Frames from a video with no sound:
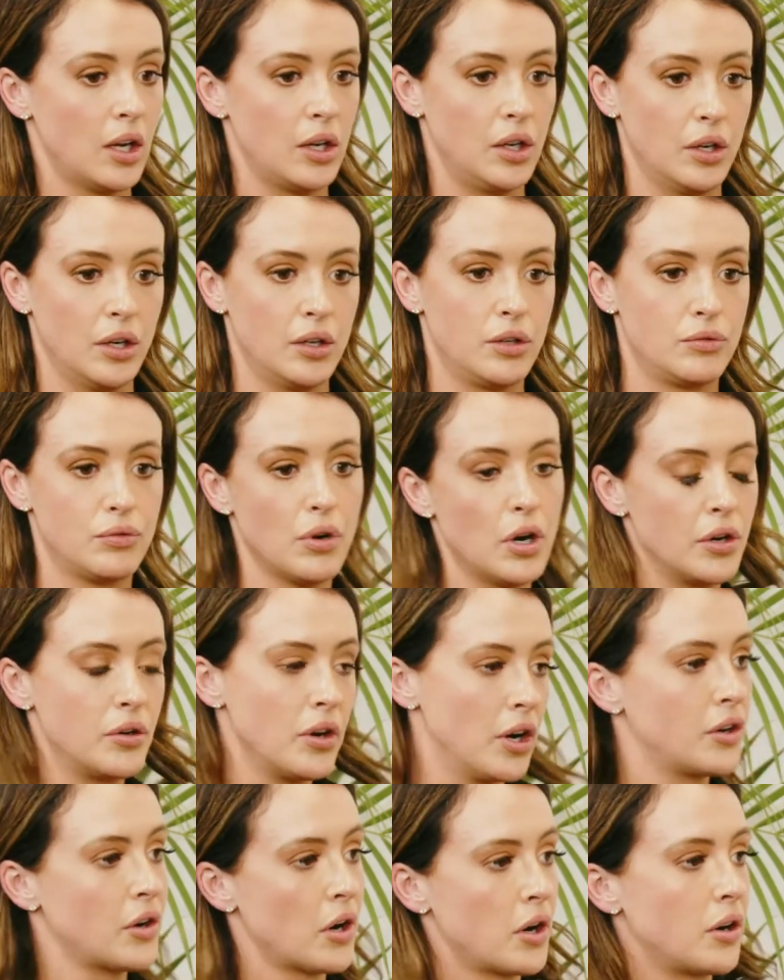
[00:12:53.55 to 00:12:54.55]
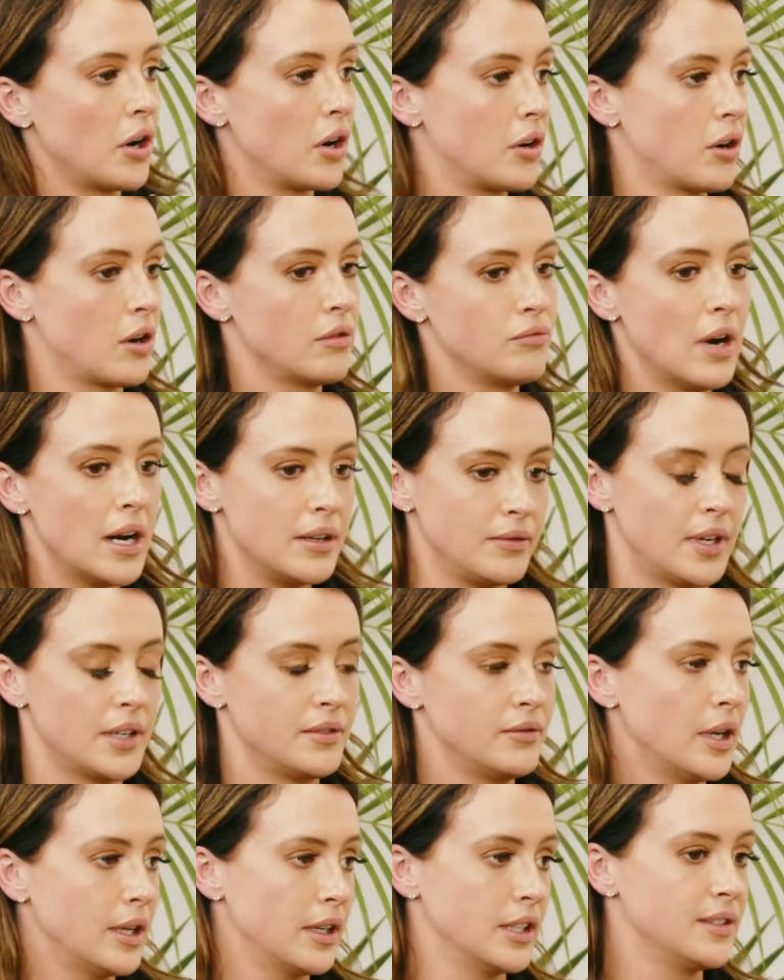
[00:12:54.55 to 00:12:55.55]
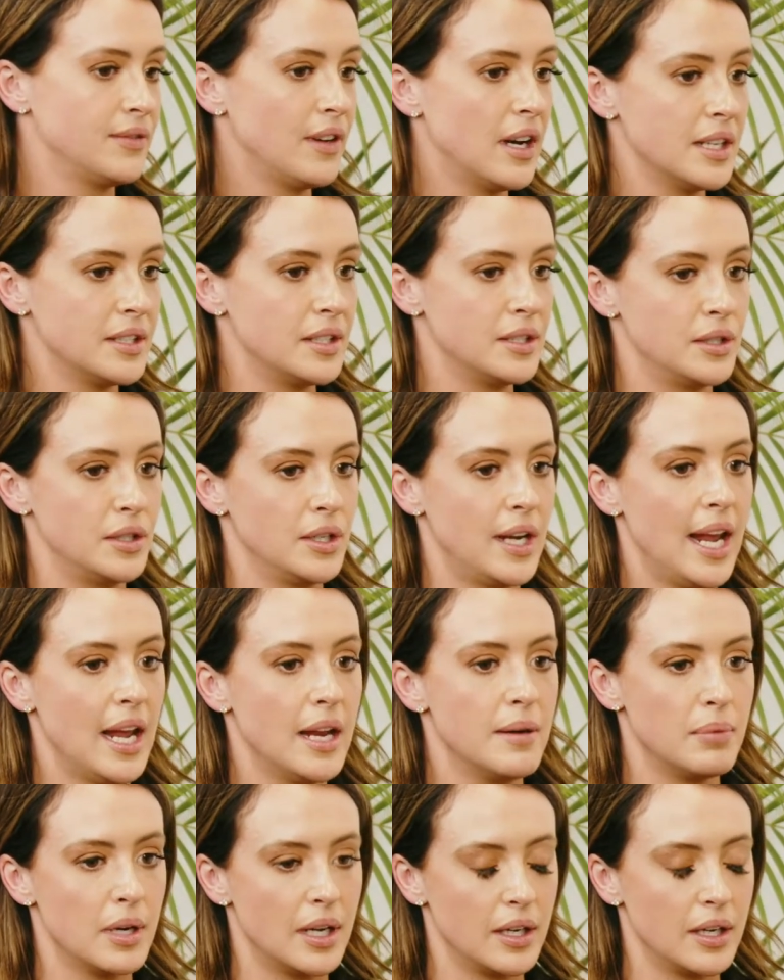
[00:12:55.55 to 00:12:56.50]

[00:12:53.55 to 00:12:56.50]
you know, grow, run as fast as you can,